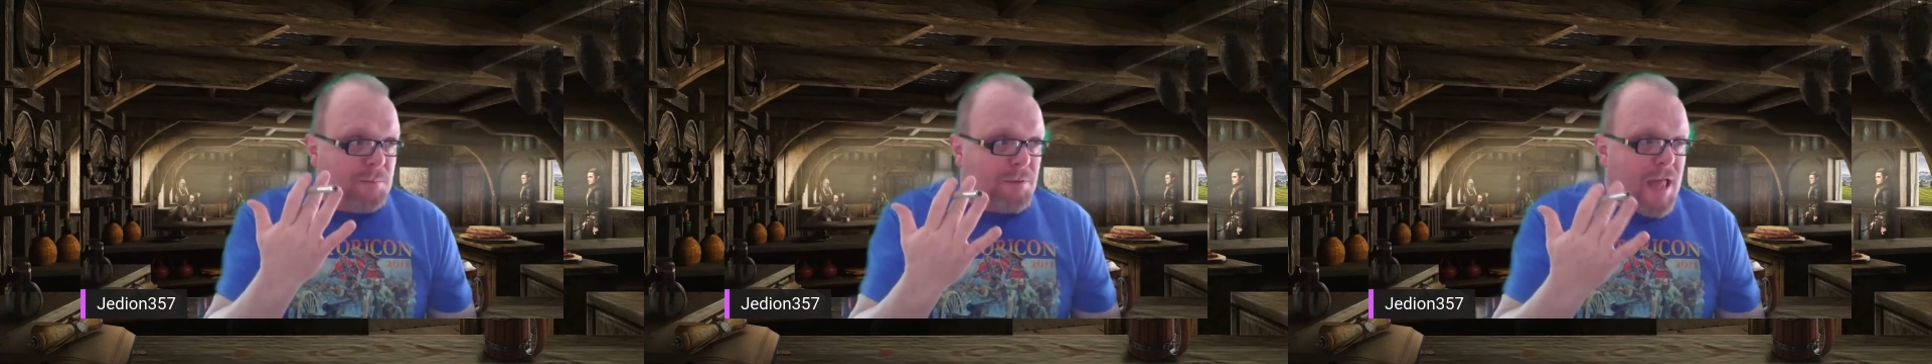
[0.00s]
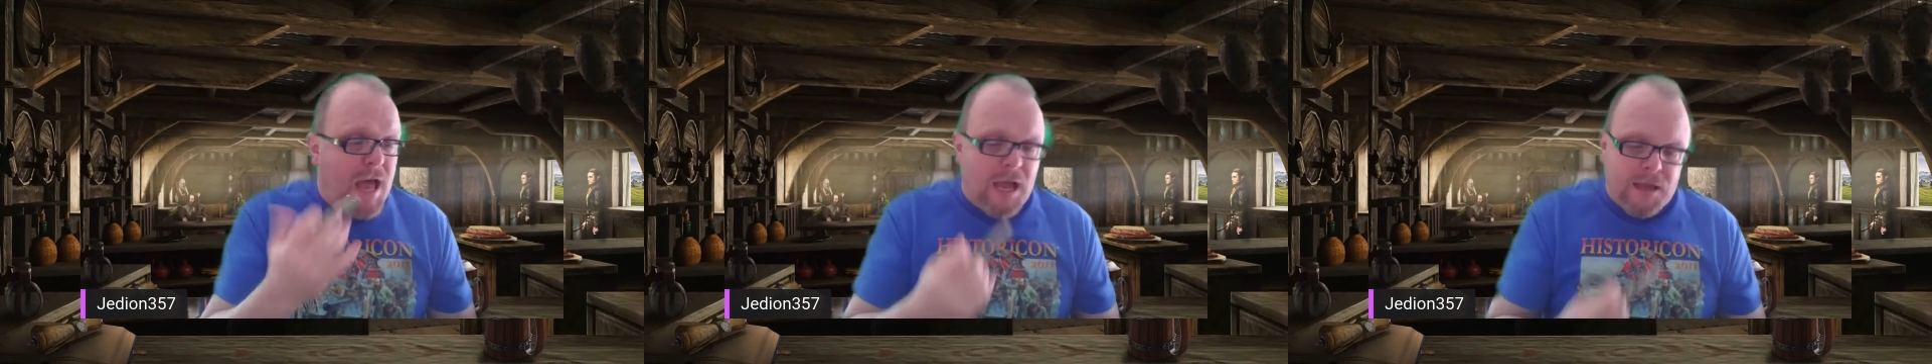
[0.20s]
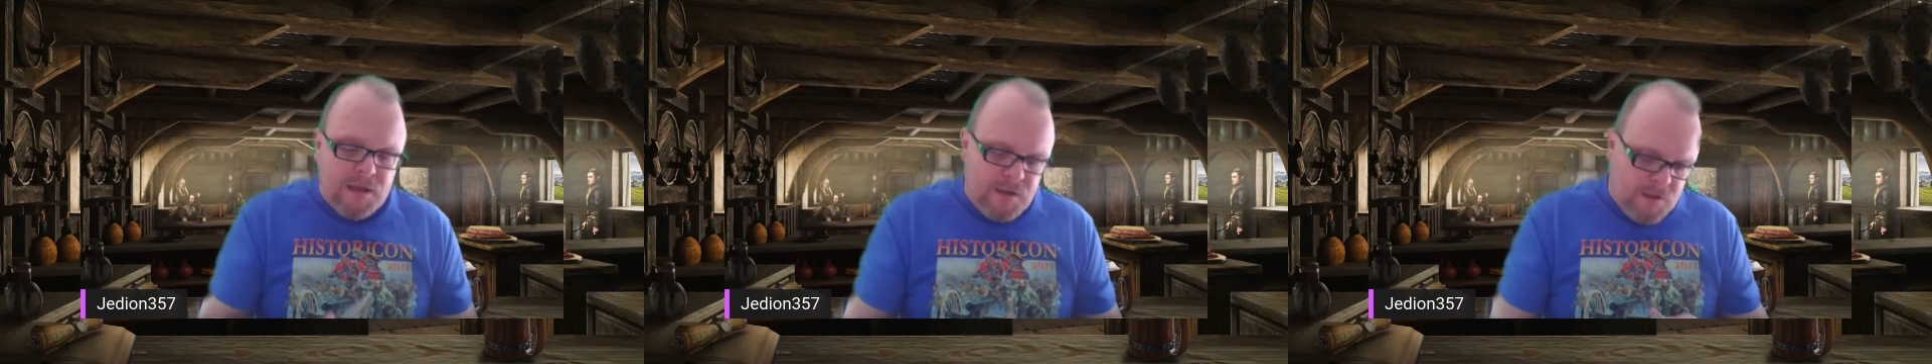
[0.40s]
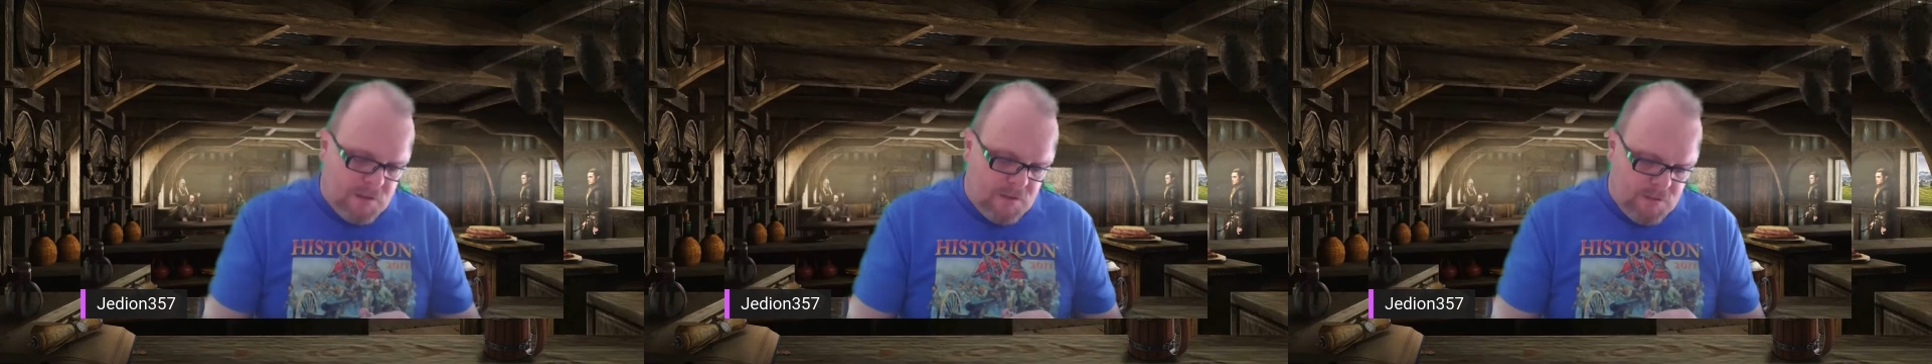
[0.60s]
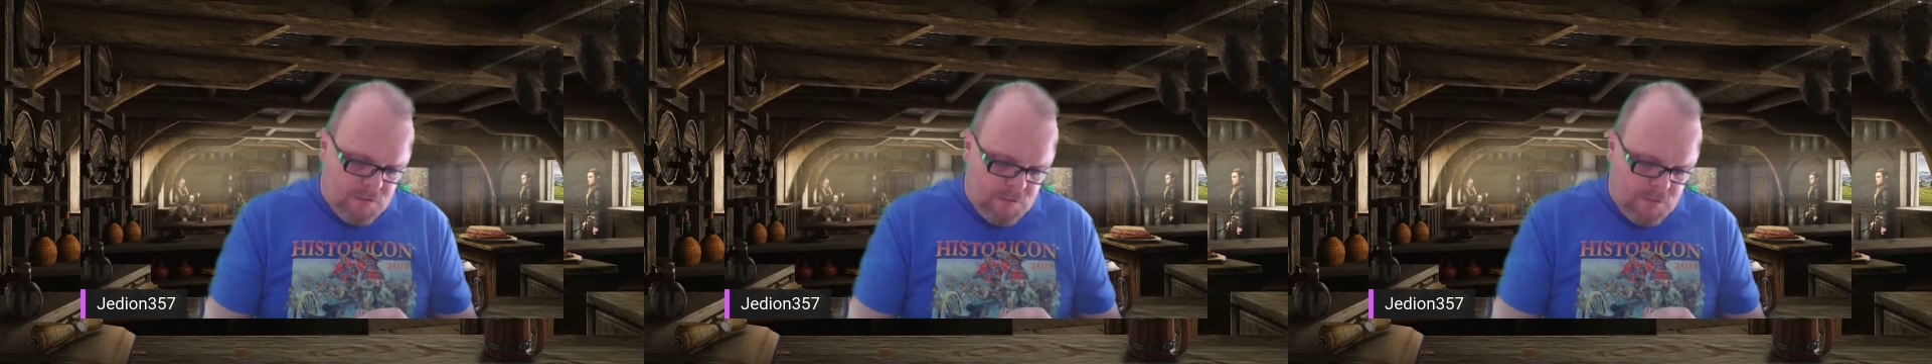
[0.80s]
black
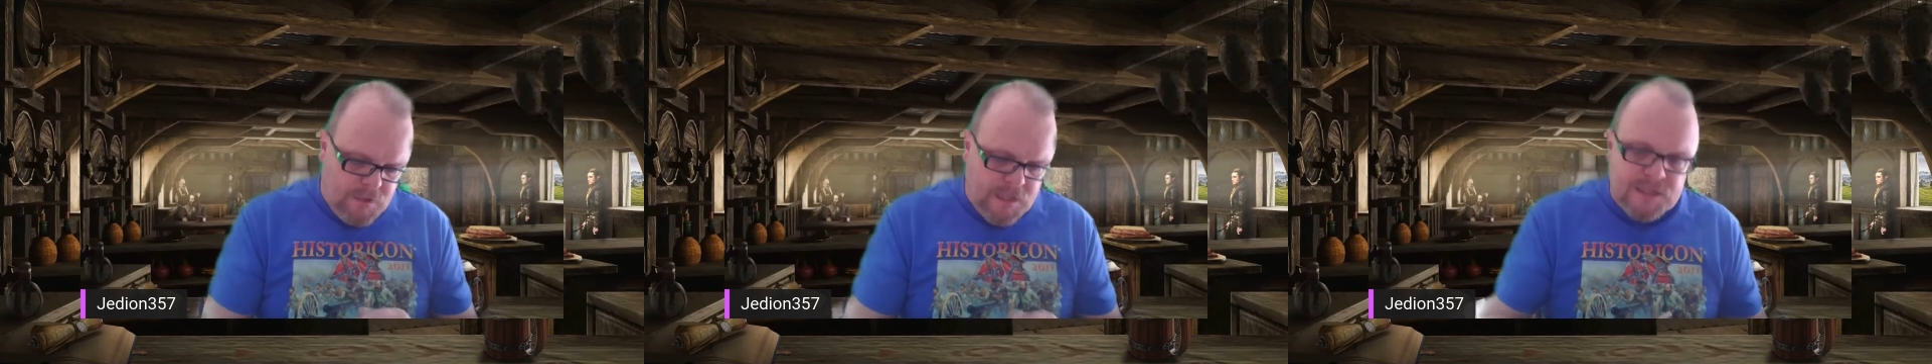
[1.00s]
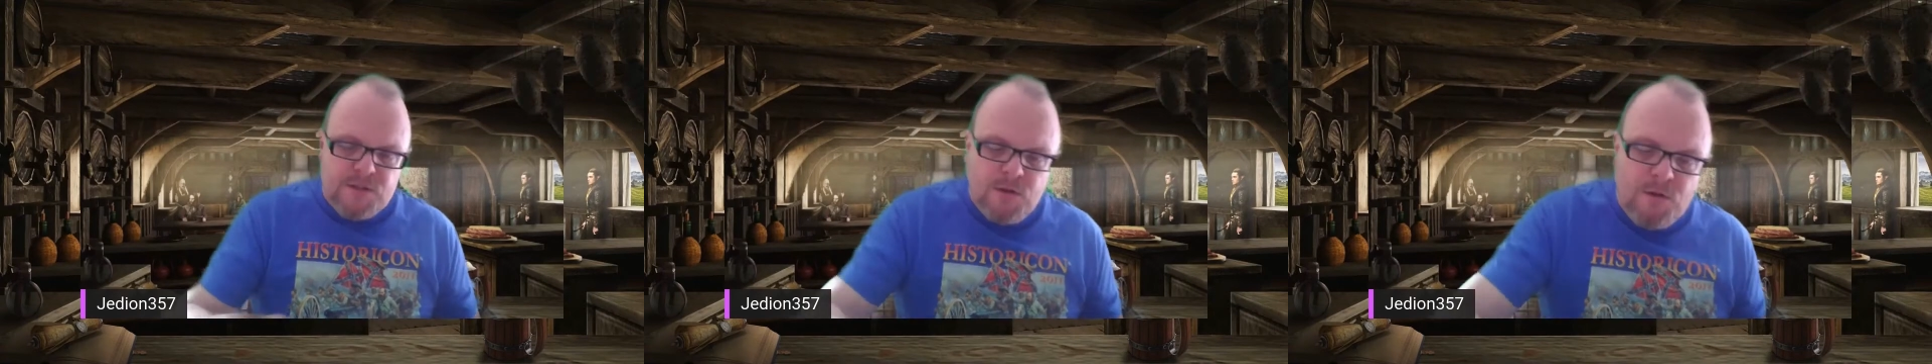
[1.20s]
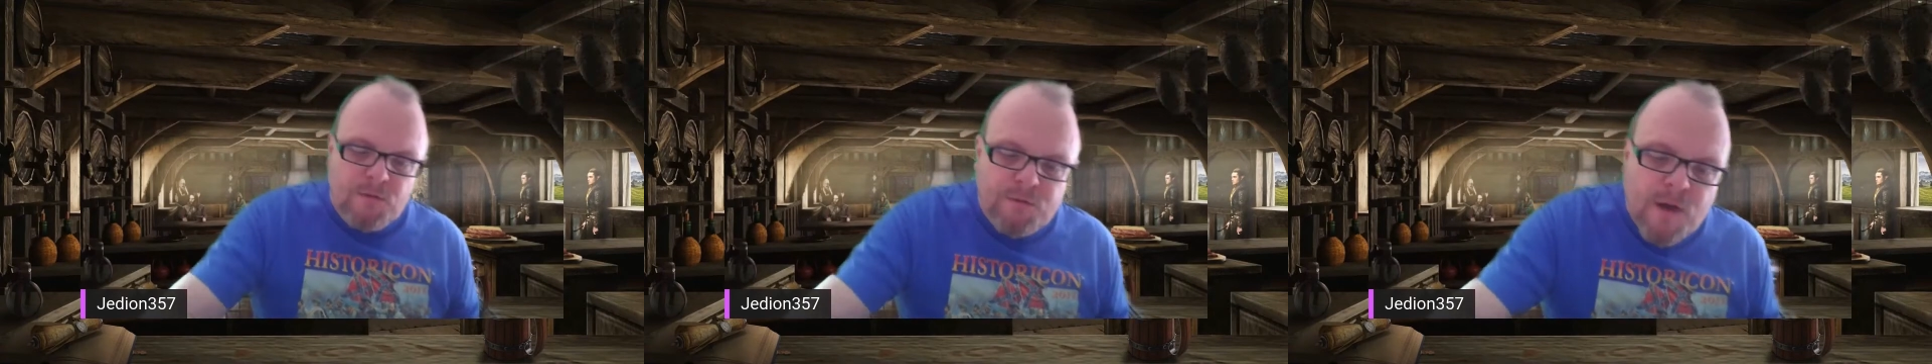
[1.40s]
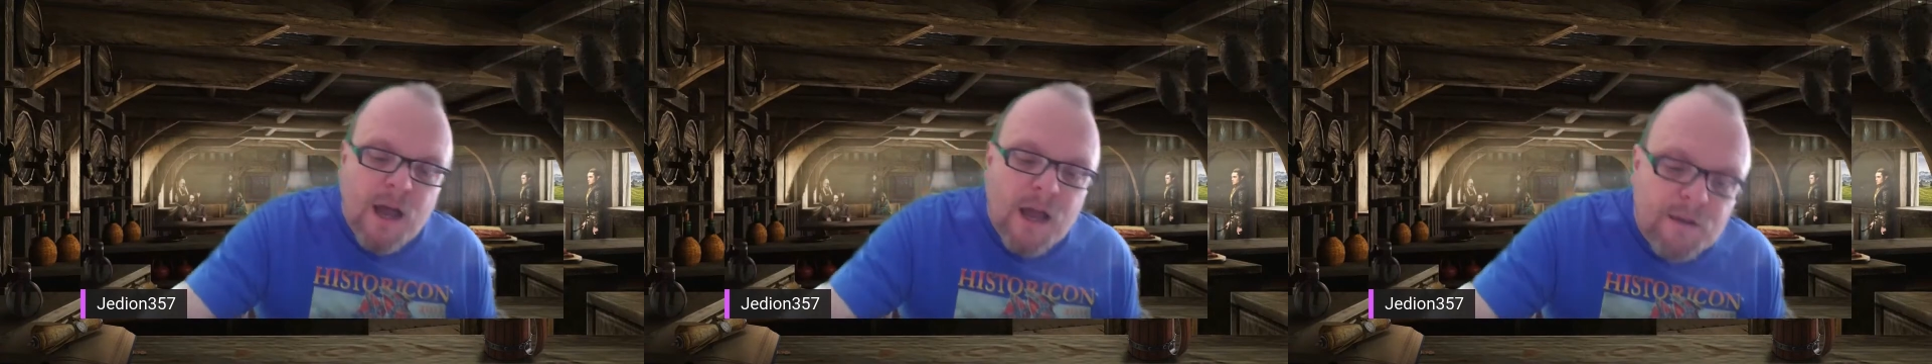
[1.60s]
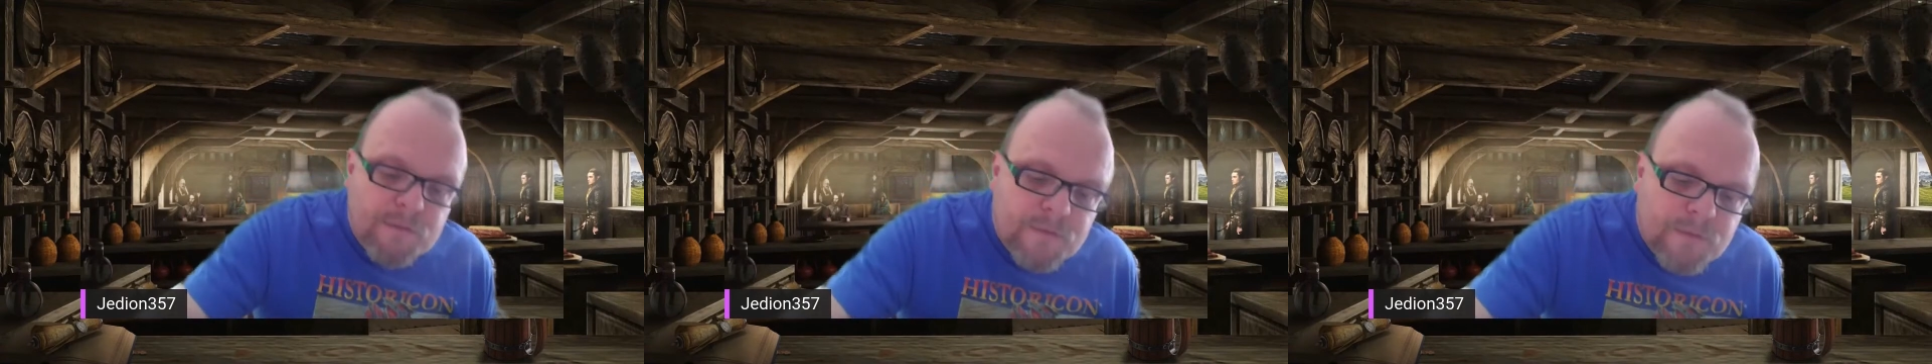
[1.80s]
oh that's an
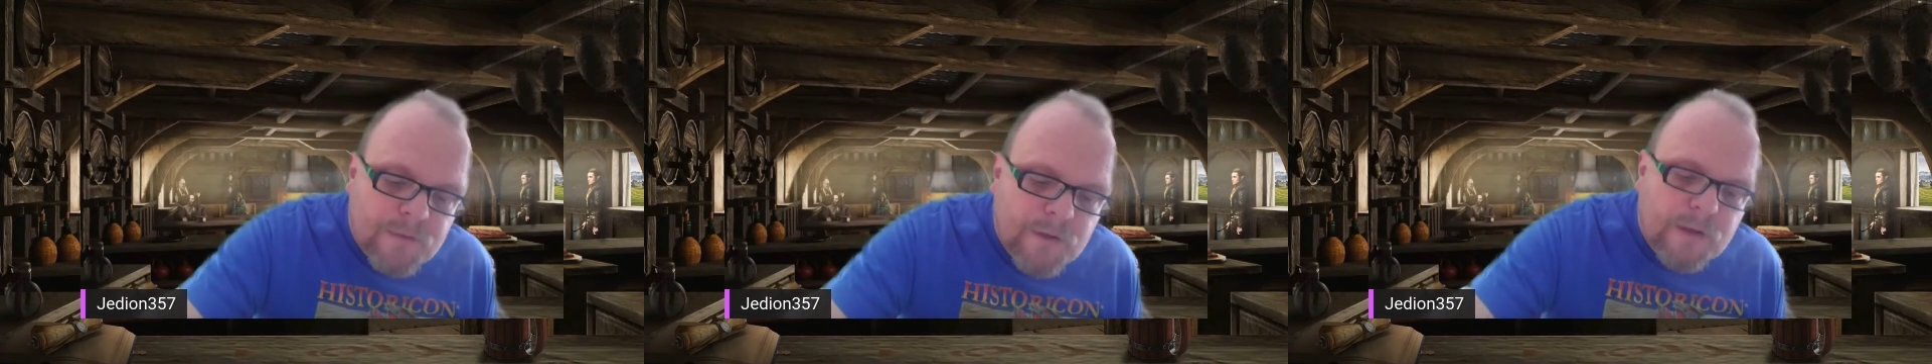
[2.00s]
05